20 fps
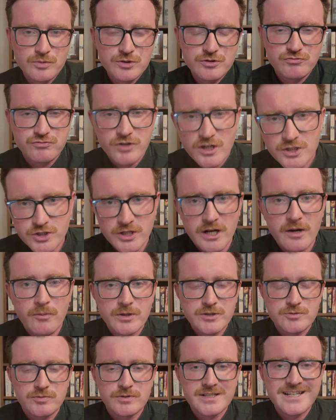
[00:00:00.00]
was Russia,
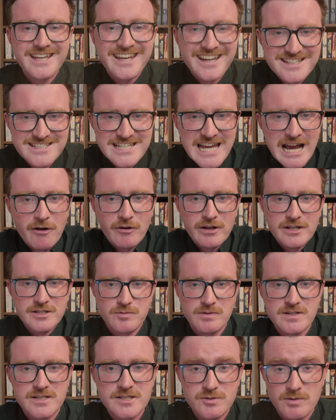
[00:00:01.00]
which was kicked out in
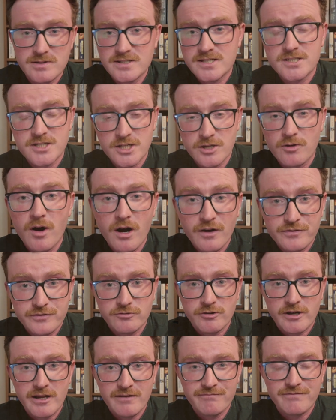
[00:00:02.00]
2022
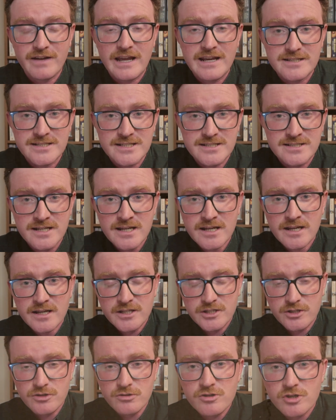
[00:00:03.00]
after it invaded
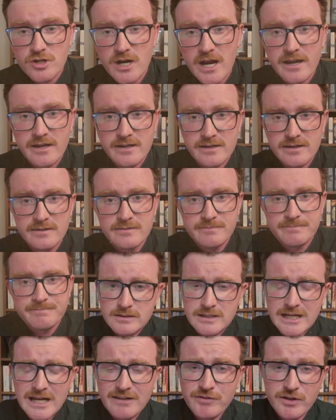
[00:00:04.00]
Ukraine.
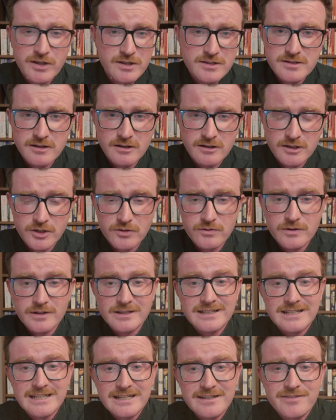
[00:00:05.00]
Advocates argue
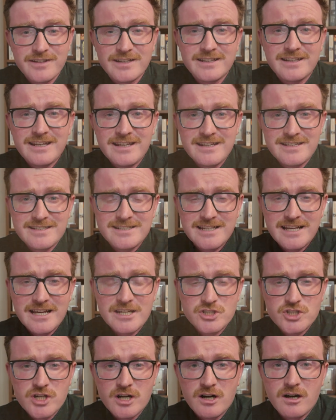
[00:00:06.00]
that leaving the
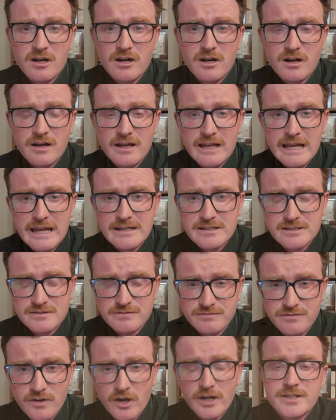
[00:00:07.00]
ECHR is
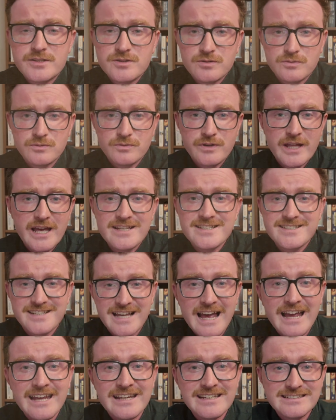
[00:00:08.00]
vital. They
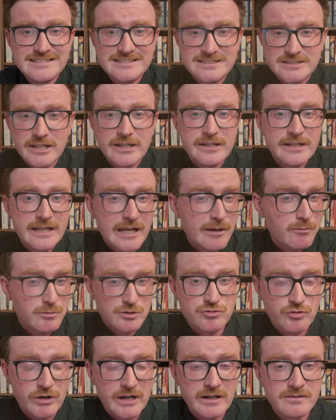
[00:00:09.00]
say that it
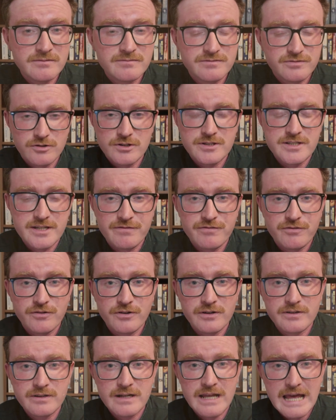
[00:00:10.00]
was written for a
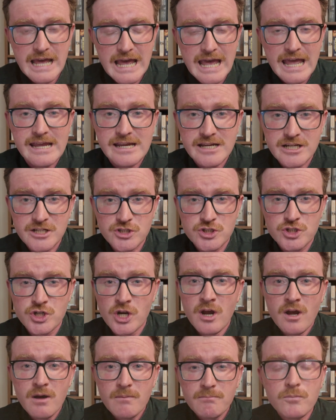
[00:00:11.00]
different age.
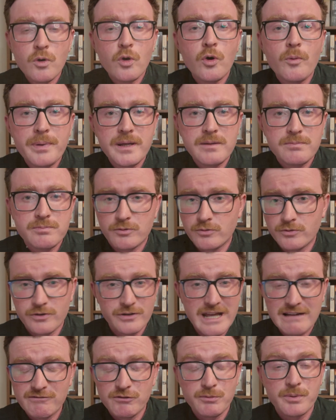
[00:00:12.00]
More people
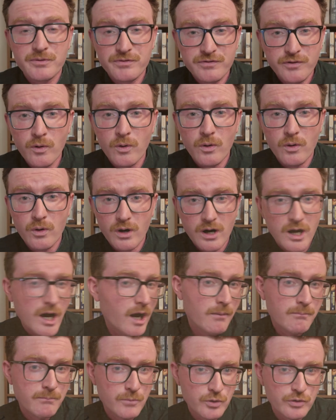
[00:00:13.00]
than ever before
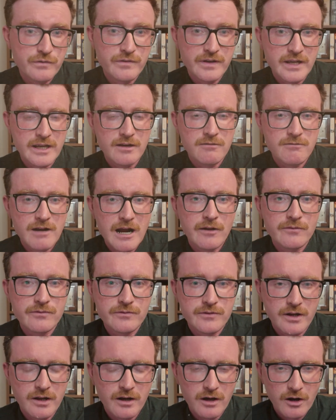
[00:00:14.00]
are moving
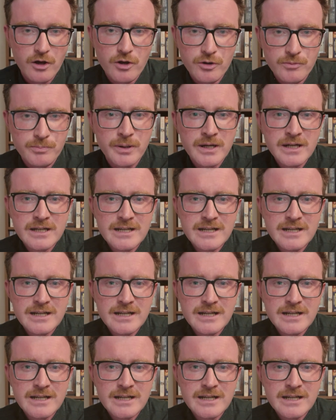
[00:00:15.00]
around the globe,